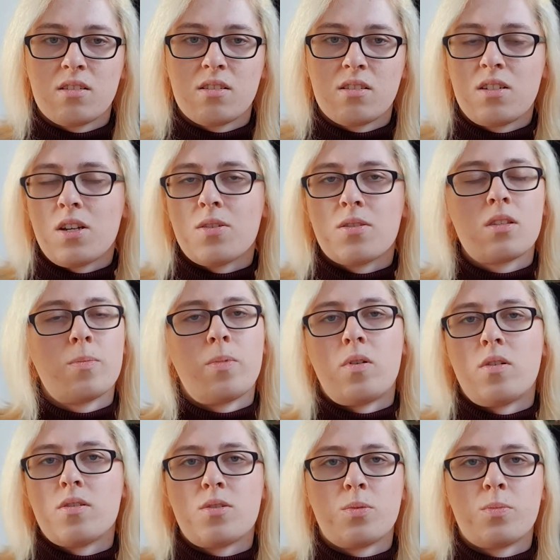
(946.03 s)
don't
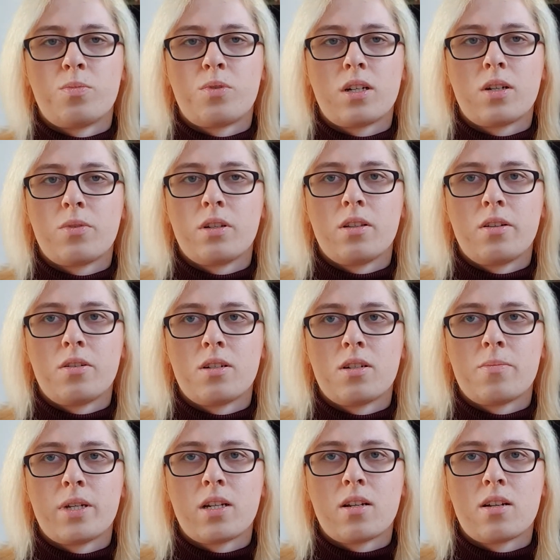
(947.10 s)
support Tomb Raider Reloaded
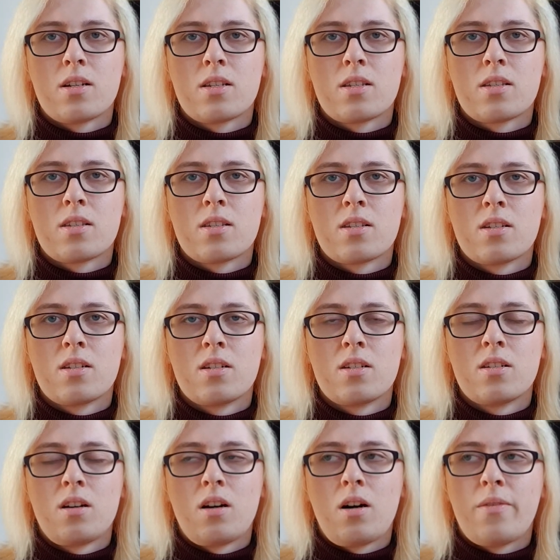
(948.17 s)
because
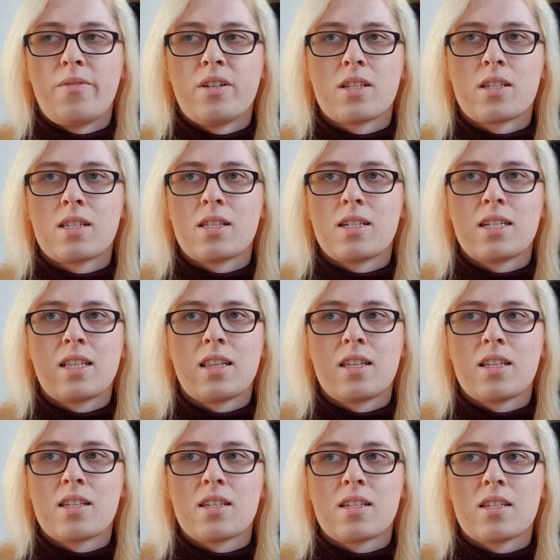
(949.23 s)
obviously this
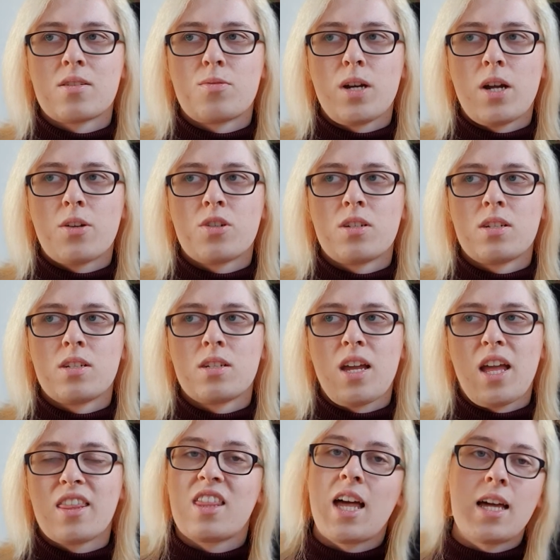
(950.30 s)
is a tragedy and
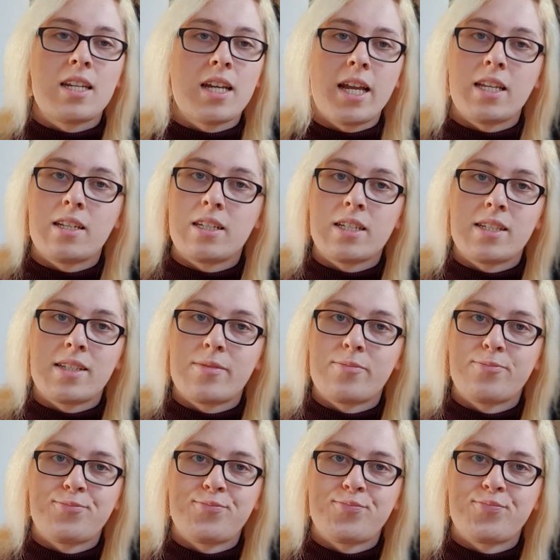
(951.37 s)
that ain't it.
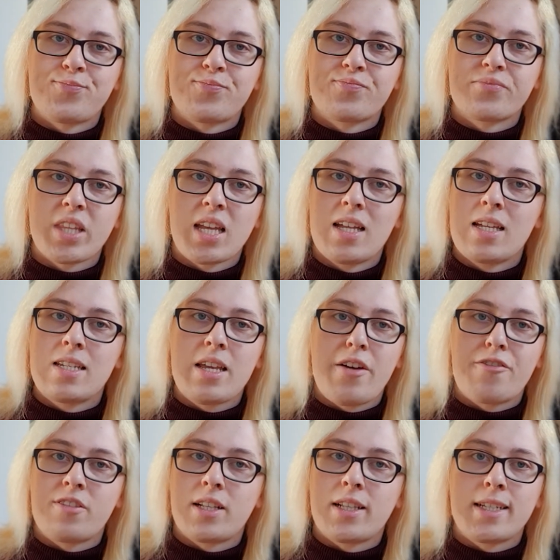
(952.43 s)

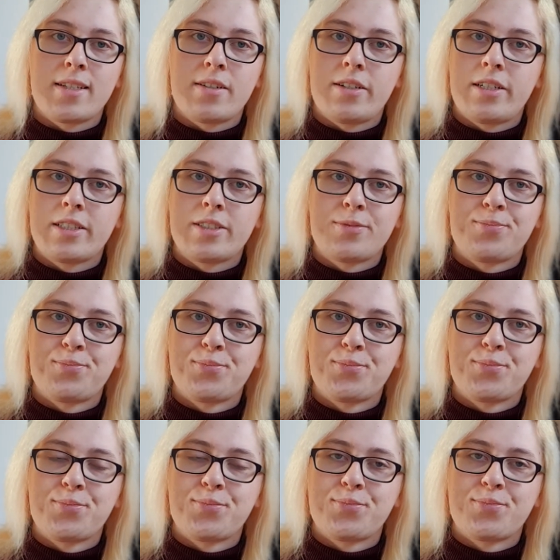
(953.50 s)
Definitely not.
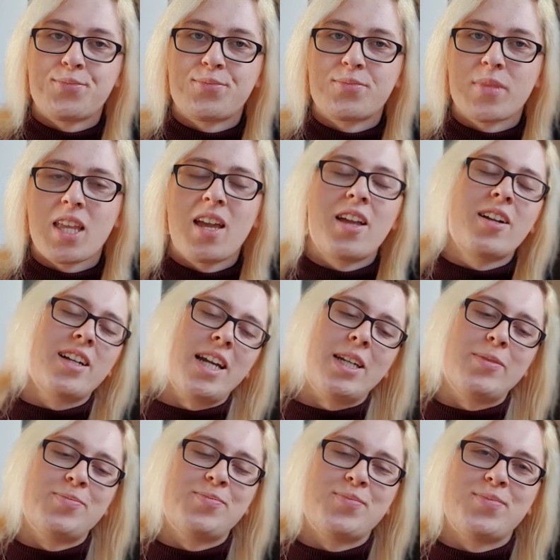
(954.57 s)
Okay,
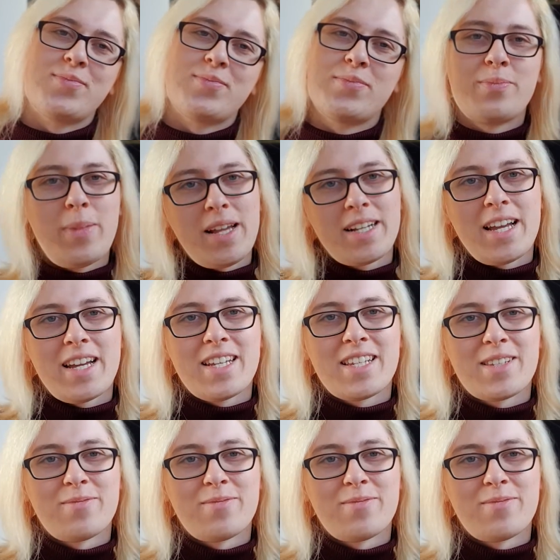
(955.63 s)
bye guys.